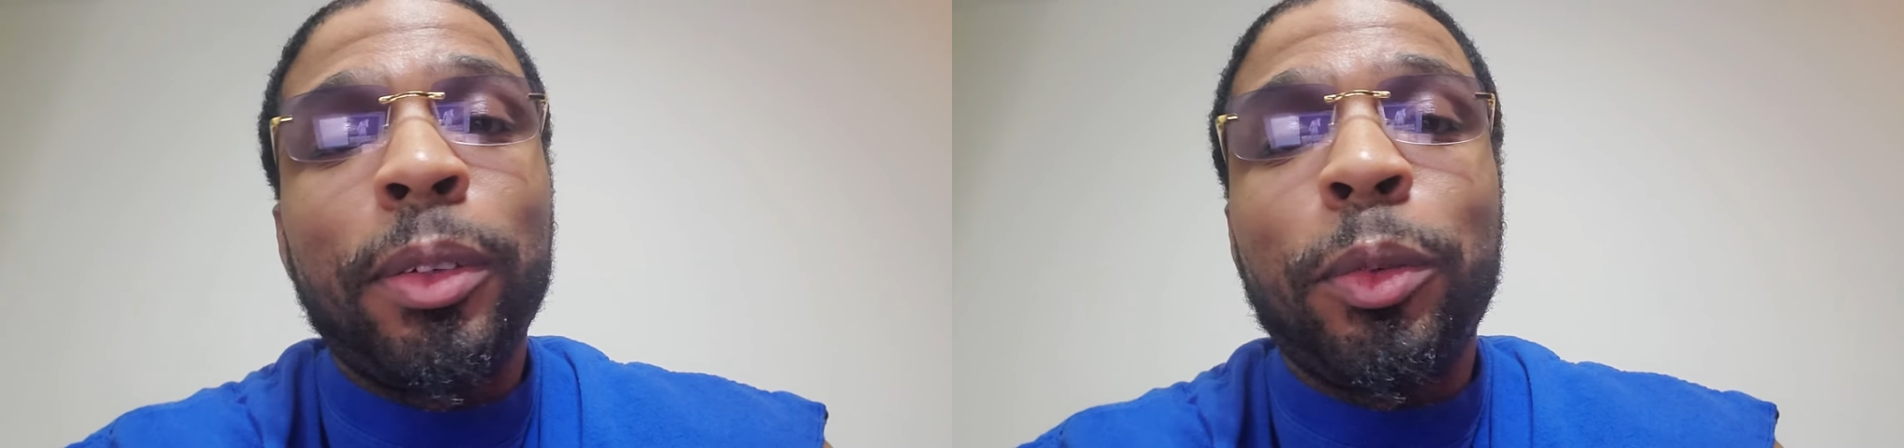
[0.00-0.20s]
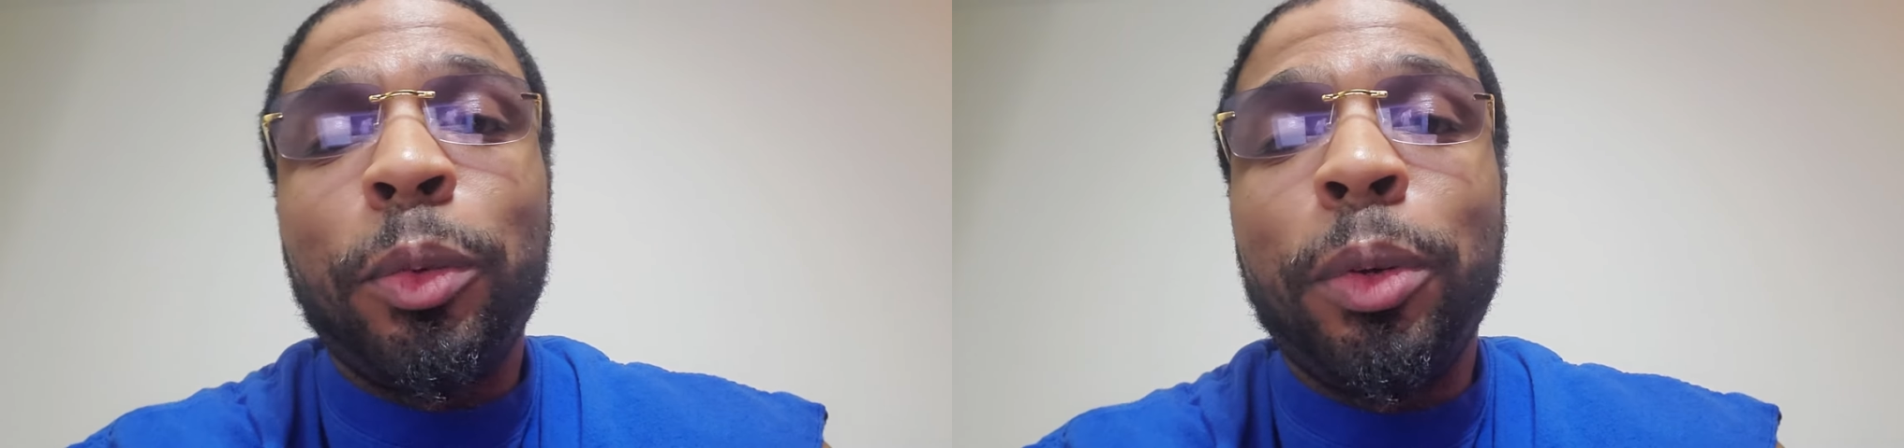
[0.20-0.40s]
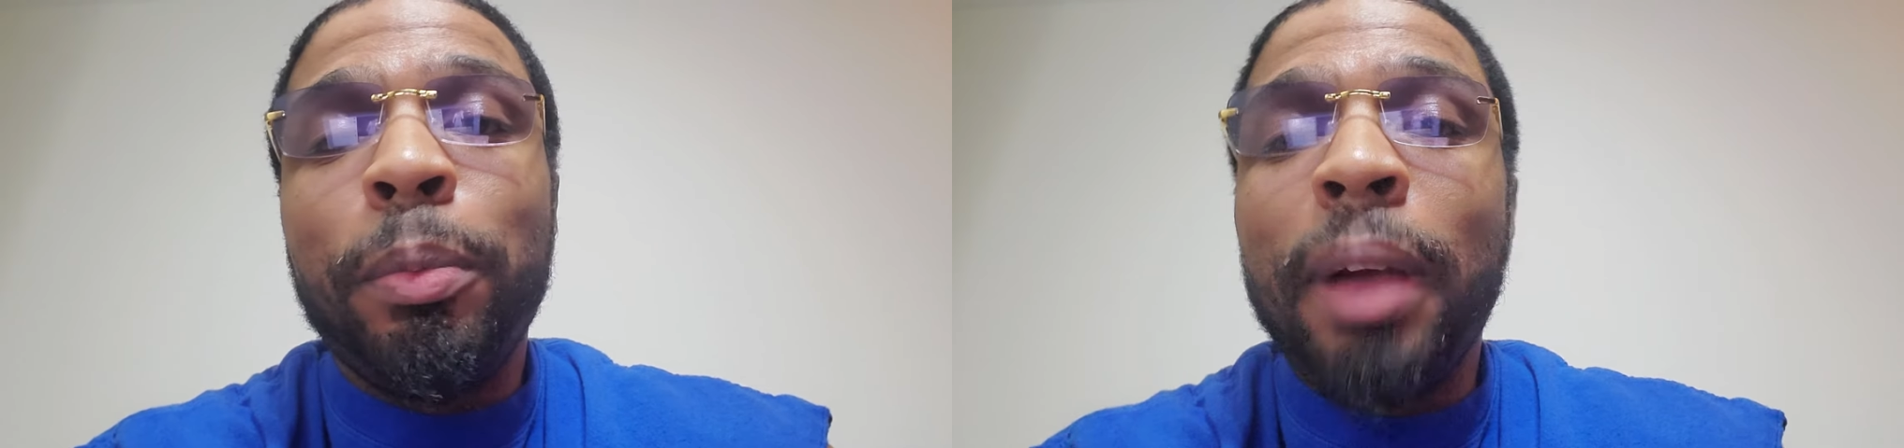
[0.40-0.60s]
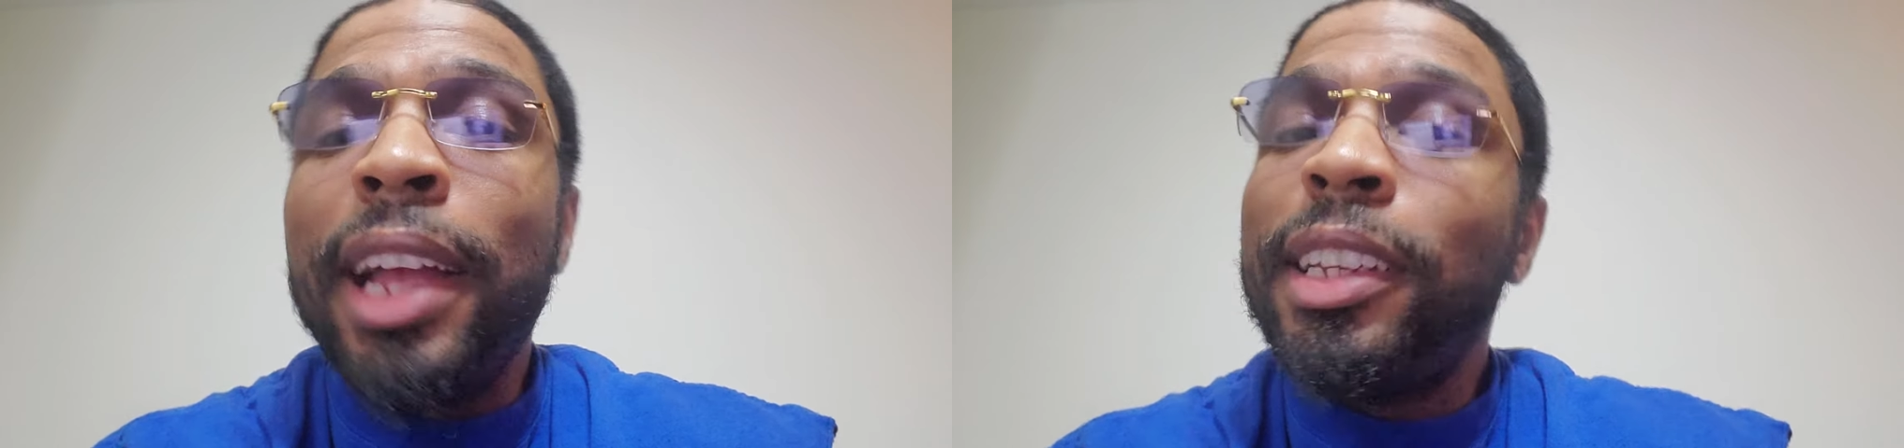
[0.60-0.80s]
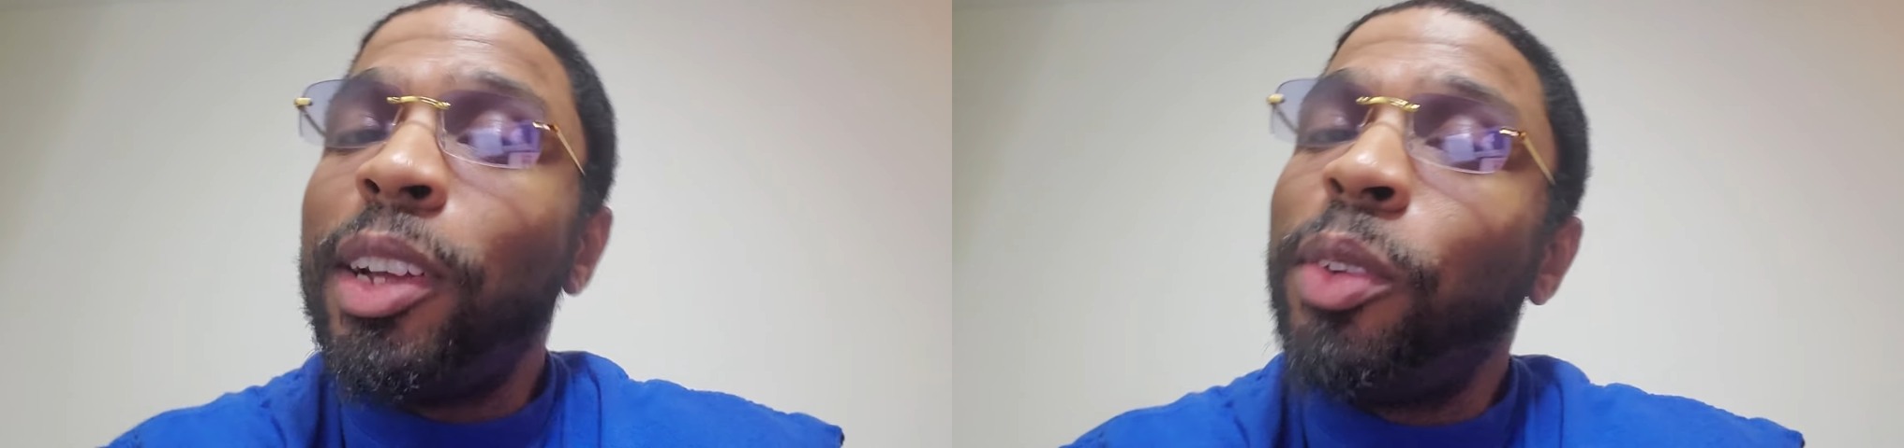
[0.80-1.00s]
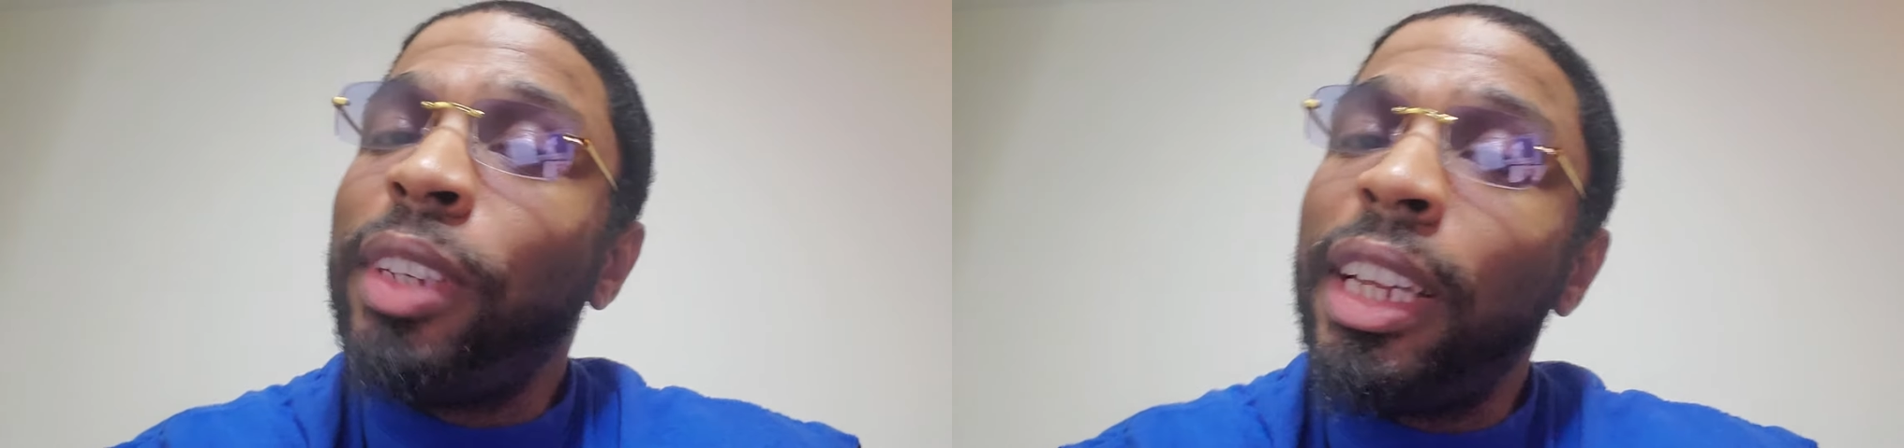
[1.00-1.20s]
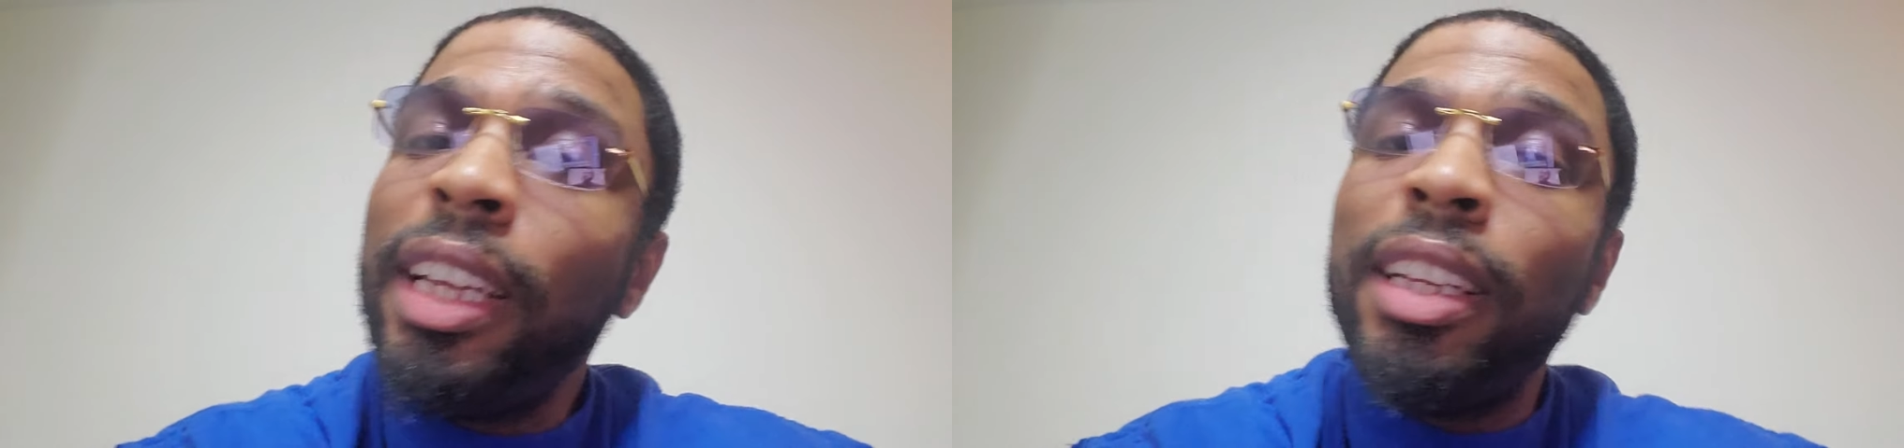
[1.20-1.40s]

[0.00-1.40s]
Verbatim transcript: we might don't need